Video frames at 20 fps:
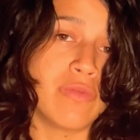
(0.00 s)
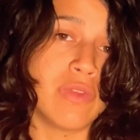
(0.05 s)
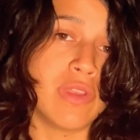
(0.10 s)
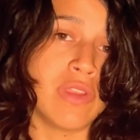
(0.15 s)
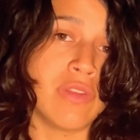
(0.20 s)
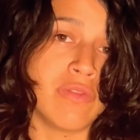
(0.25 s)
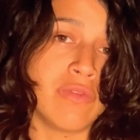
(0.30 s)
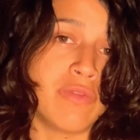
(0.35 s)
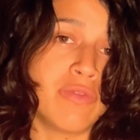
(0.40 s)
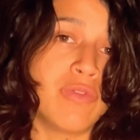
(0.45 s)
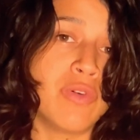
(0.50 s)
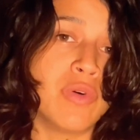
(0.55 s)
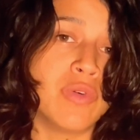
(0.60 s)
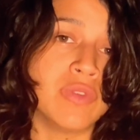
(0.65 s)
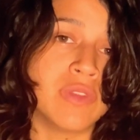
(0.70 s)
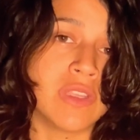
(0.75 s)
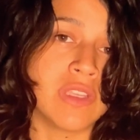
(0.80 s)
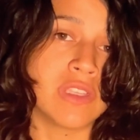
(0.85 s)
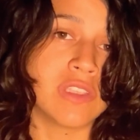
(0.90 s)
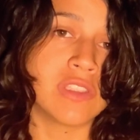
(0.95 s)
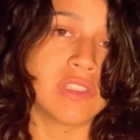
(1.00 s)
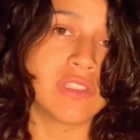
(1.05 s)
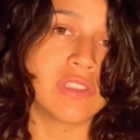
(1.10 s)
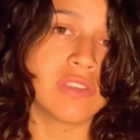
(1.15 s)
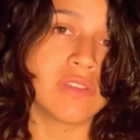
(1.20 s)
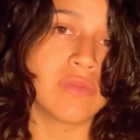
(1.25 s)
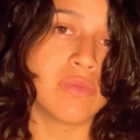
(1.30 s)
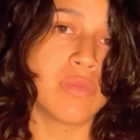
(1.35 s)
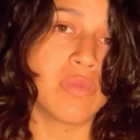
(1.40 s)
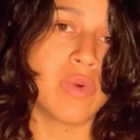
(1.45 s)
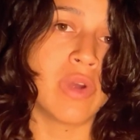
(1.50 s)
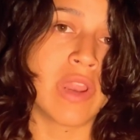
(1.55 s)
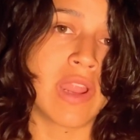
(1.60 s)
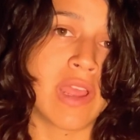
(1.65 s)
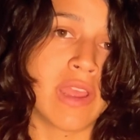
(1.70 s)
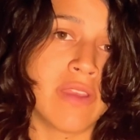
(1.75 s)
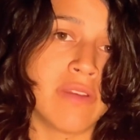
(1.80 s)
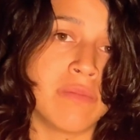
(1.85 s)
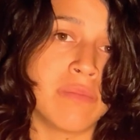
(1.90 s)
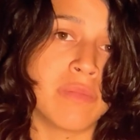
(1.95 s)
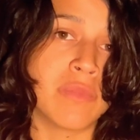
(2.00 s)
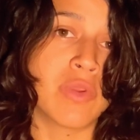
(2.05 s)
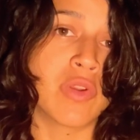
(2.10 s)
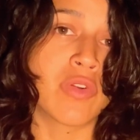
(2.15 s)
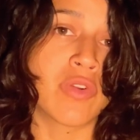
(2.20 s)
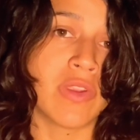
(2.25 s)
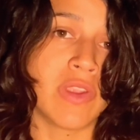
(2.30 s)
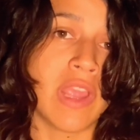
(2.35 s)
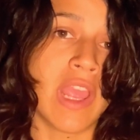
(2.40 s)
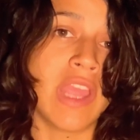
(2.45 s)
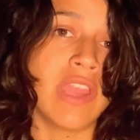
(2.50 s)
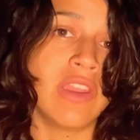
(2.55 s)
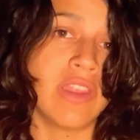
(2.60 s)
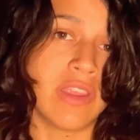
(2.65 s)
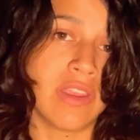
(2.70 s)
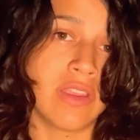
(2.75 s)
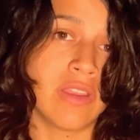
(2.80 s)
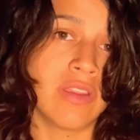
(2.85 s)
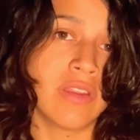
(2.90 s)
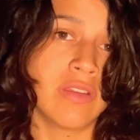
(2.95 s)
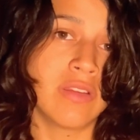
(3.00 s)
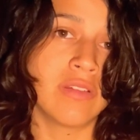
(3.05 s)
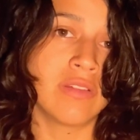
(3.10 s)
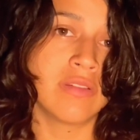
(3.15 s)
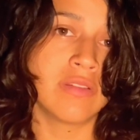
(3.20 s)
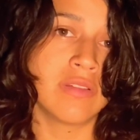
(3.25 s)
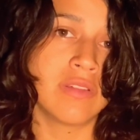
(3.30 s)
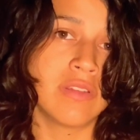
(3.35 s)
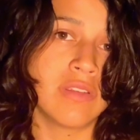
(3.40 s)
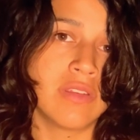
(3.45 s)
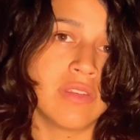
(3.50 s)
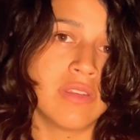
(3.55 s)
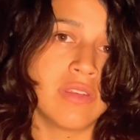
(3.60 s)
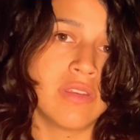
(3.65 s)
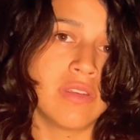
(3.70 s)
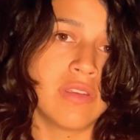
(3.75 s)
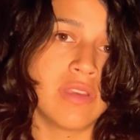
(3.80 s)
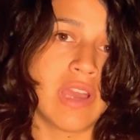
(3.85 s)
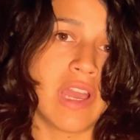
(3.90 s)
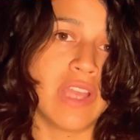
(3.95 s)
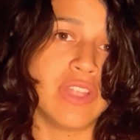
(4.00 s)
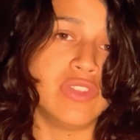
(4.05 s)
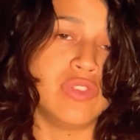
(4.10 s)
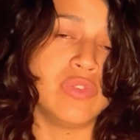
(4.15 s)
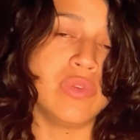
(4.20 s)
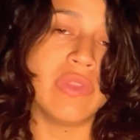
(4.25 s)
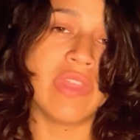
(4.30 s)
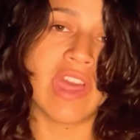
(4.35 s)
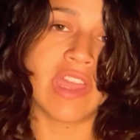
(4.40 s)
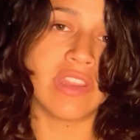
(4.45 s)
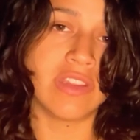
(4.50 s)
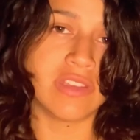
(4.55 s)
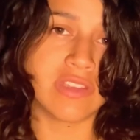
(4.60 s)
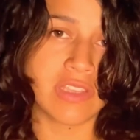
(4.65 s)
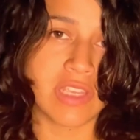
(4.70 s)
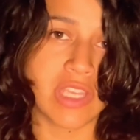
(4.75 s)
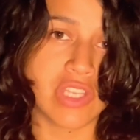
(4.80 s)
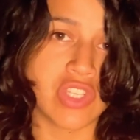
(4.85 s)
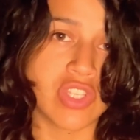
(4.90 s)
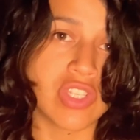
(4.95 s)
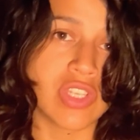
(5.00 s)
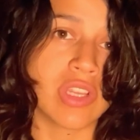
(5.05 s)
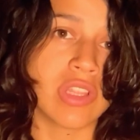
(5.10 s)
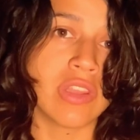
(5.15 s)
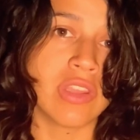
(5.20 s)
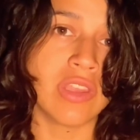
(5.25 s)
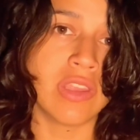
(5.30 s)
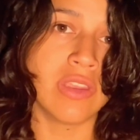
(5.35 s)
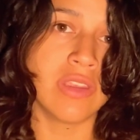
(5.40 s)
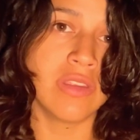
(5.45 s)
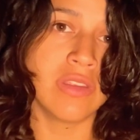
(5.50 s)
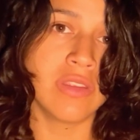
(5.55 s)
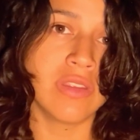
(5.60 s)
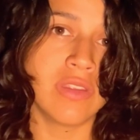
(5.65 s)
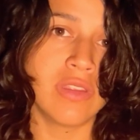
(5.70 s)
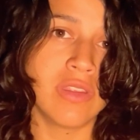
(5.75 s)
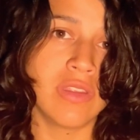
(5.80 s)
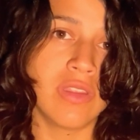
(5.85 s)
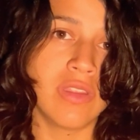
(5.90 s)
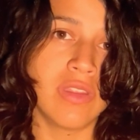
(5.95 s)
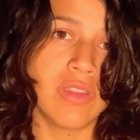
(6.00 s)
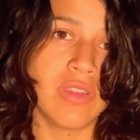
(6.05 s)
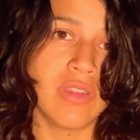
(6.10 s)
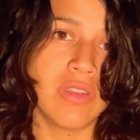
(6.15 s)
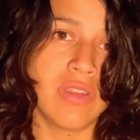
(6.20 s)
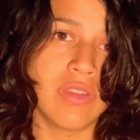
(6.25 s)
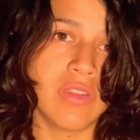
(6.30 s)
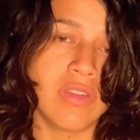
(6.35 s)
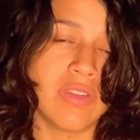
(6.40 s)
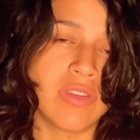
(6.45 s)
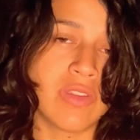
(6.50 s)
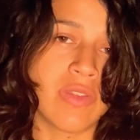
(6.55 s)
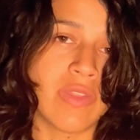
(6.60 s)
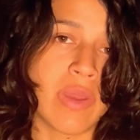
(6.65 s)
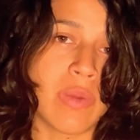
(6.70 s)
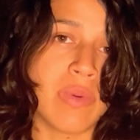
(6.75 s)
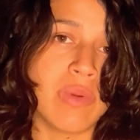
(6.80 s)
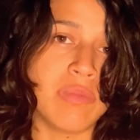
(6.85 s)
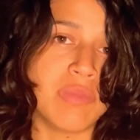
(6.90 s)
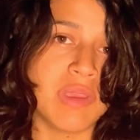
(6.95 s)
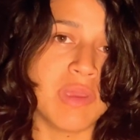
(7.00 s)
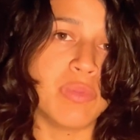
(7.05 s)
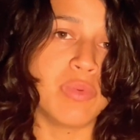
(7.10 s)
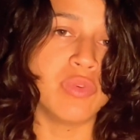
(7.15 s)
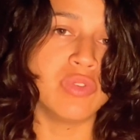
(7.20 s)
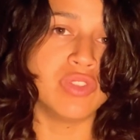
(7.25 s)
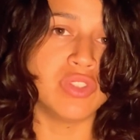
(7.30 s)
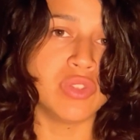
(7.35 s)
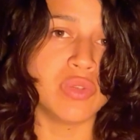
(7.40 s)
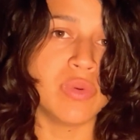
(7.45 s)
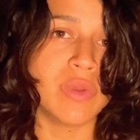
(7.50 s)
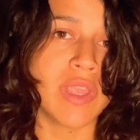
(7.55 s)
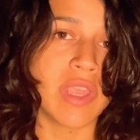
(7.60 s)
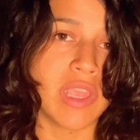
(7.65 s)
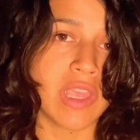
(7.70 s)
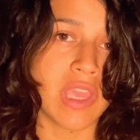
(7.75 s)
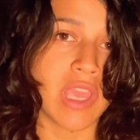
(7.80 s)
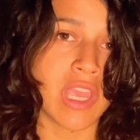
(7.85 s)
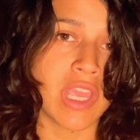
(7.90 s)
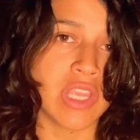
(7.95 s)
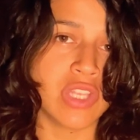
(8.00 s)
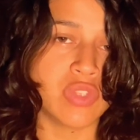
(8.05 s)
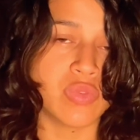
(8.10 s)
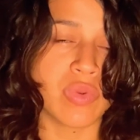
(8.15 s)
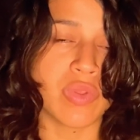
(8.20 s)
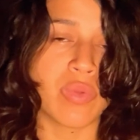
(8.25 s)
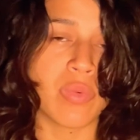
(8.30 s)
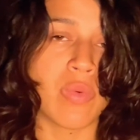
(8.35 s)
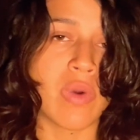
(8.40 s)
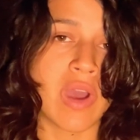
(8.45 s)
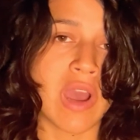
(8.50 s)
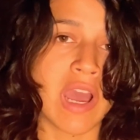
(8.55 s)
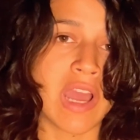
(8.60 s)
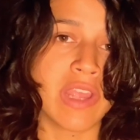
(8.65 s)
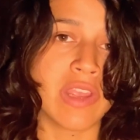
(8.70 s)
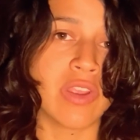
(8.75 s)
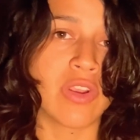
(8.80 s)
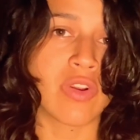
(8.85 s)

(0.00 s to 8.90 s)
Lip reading: in fullness what I am creating, I do that intentionally so that when people do engage with what I